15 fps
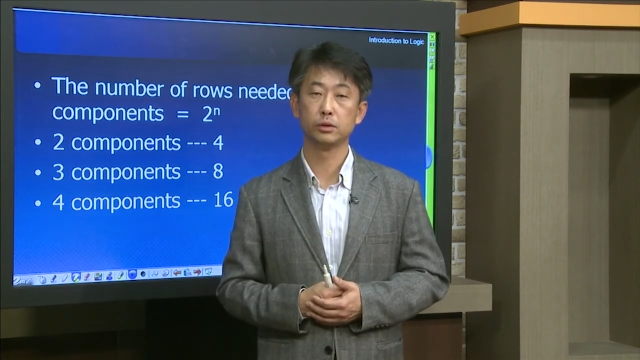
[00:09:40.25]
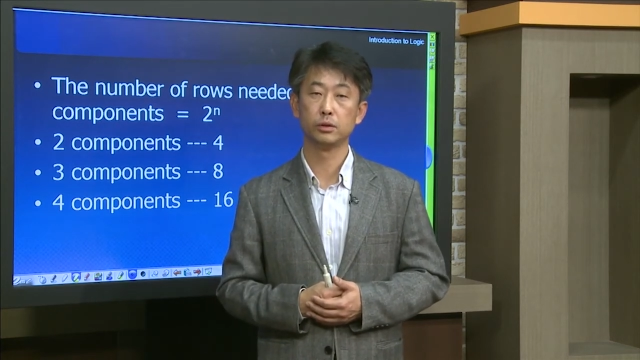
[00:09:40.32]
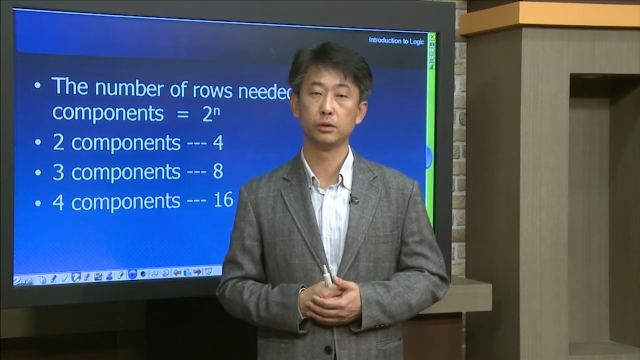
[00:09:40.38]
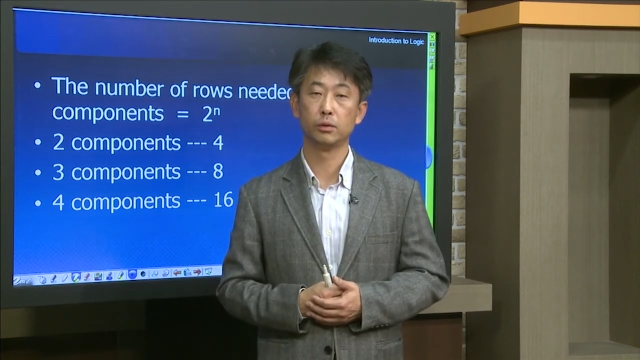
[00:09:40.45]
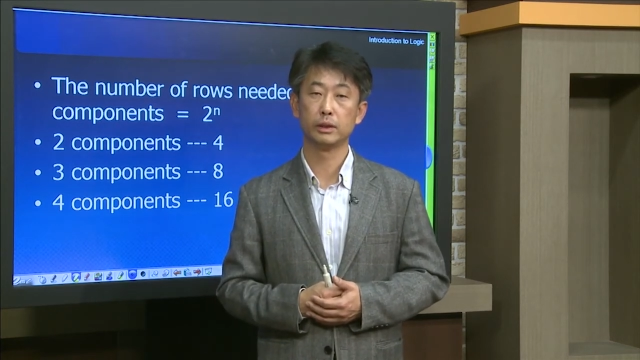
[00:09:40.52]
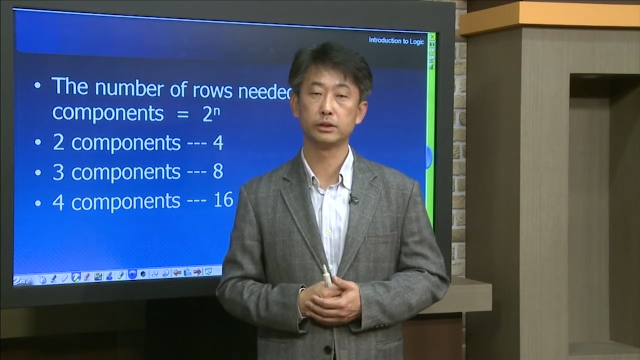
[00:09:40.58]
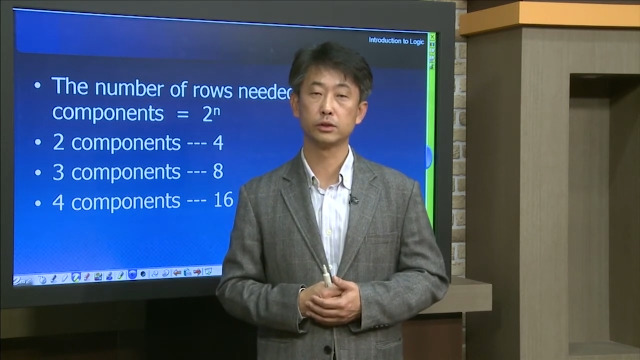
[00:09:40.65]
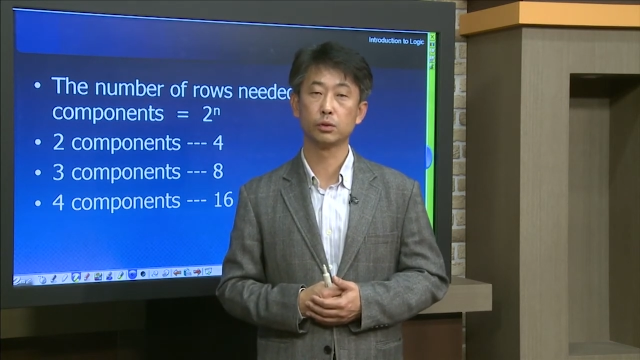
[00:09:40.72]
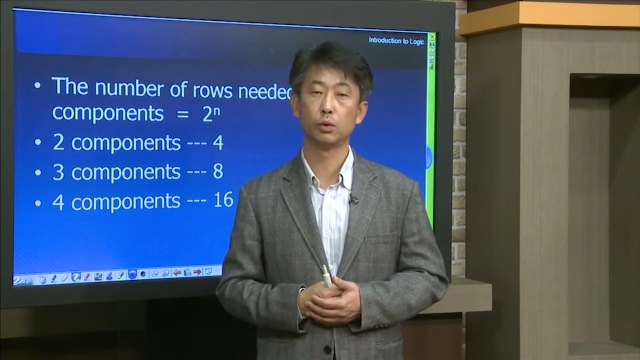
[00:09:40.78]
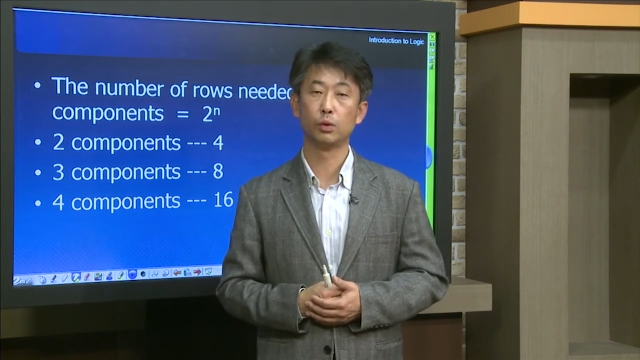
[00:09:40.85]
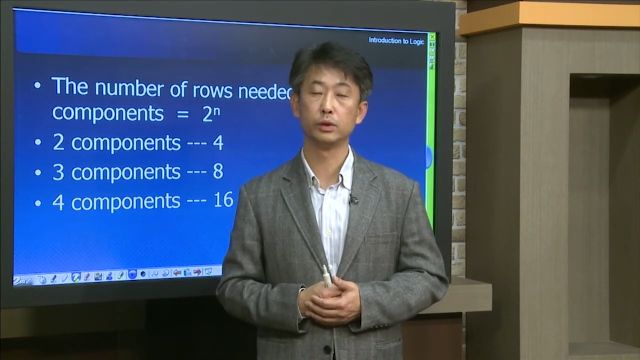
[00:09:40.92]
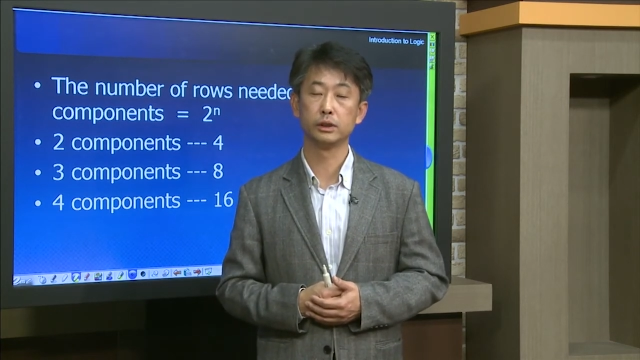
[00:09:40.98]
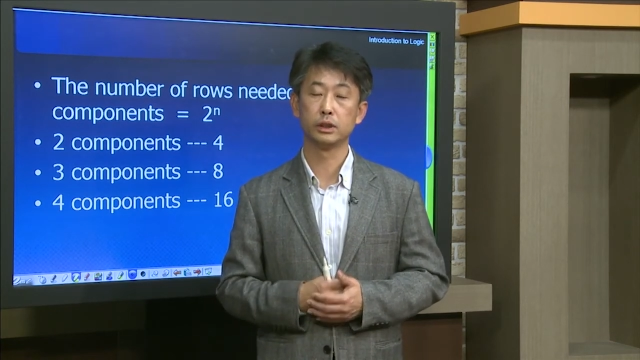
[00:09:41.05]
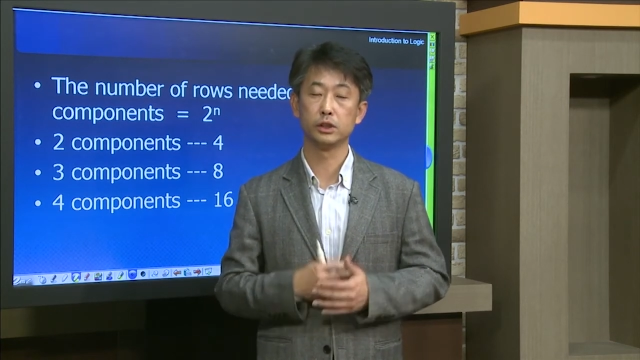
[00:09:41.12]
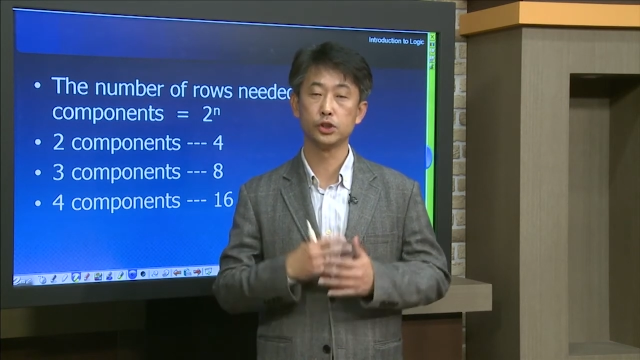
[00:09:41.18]
what's
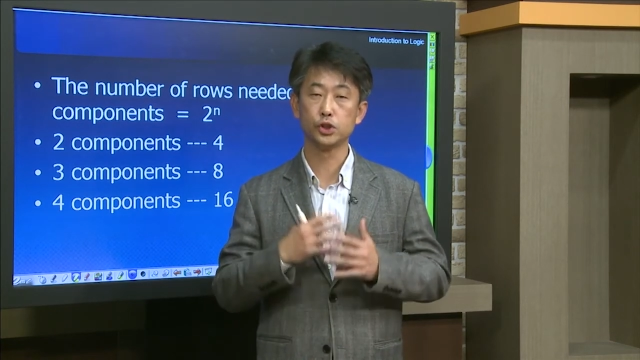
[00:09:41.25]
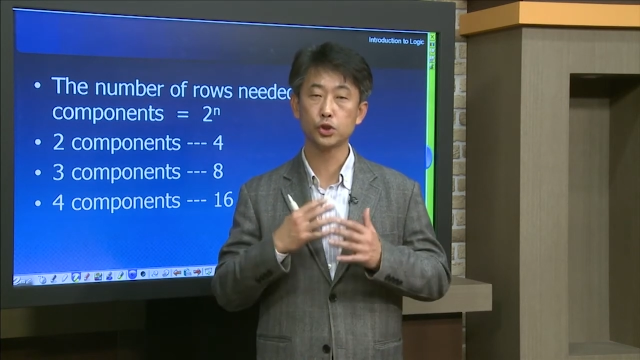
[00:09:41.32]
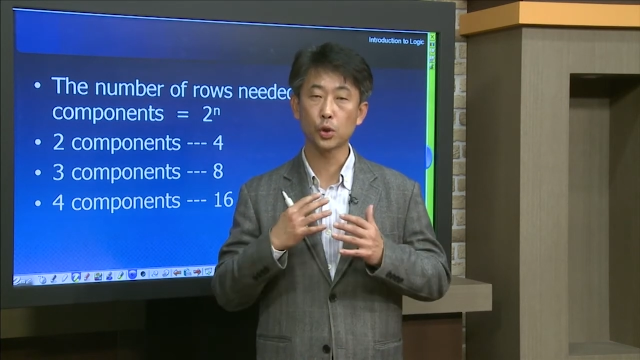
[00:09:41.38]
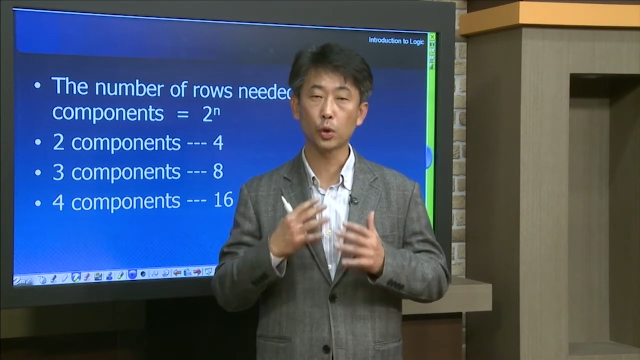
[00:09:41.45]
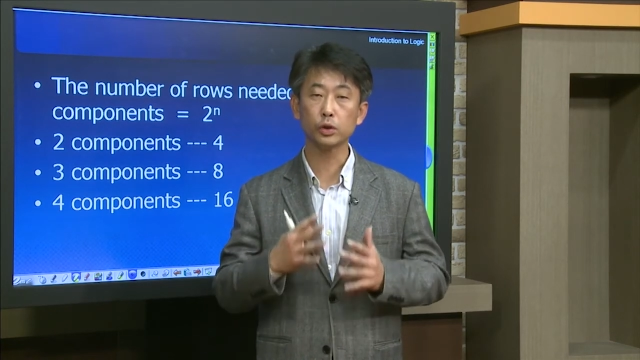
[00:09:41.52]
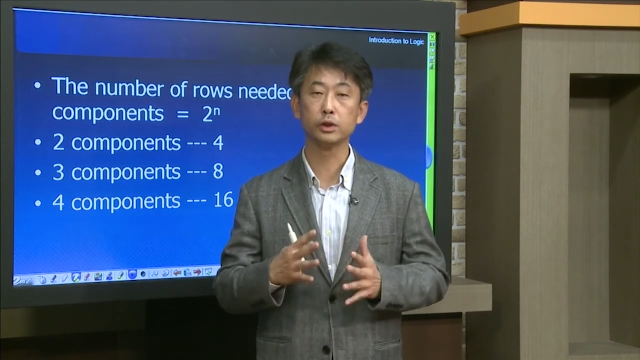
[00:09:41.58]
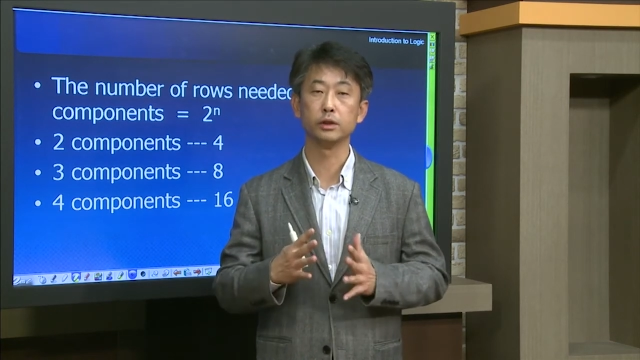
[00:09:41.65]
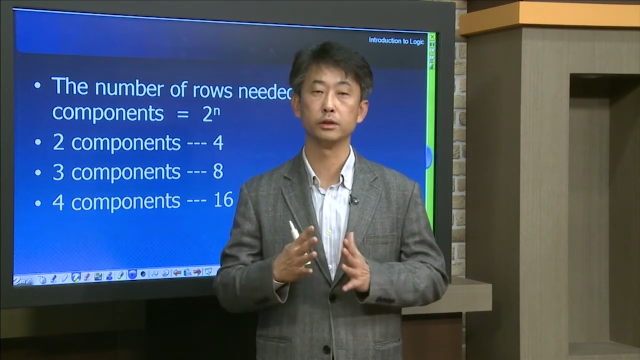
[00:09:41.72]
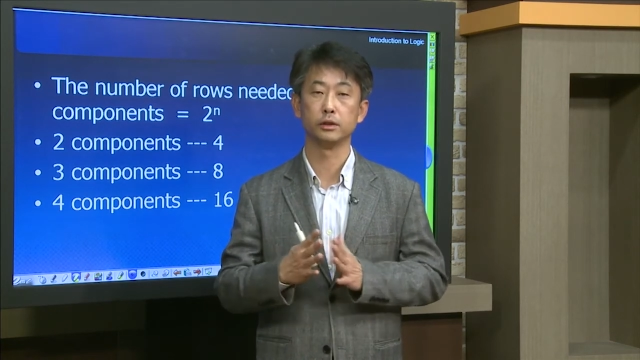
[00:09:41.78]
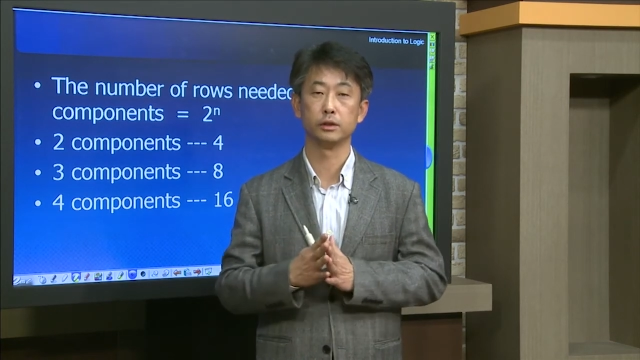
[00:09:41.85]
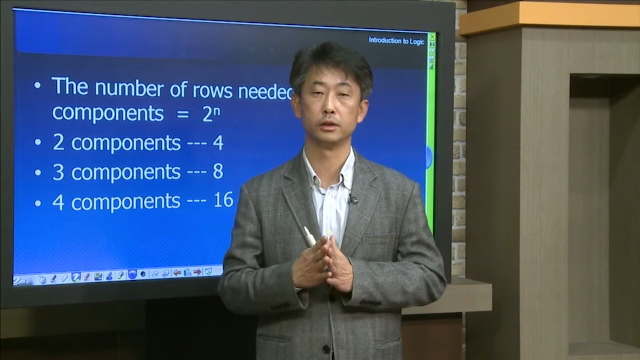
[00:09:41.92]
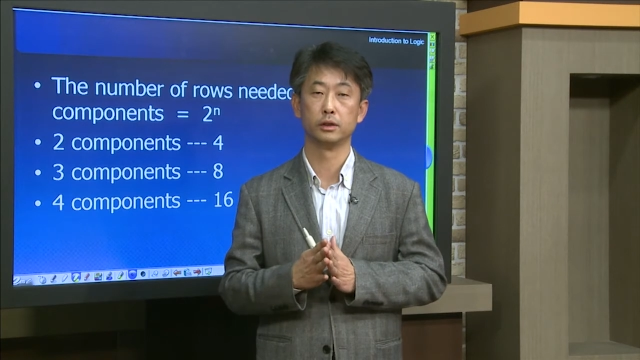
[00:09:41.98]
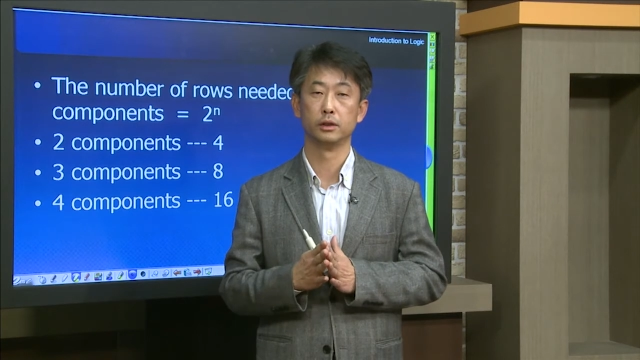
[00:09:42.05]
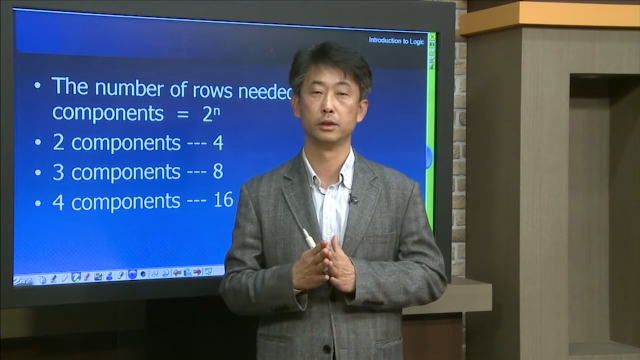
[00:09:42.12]
called the shortened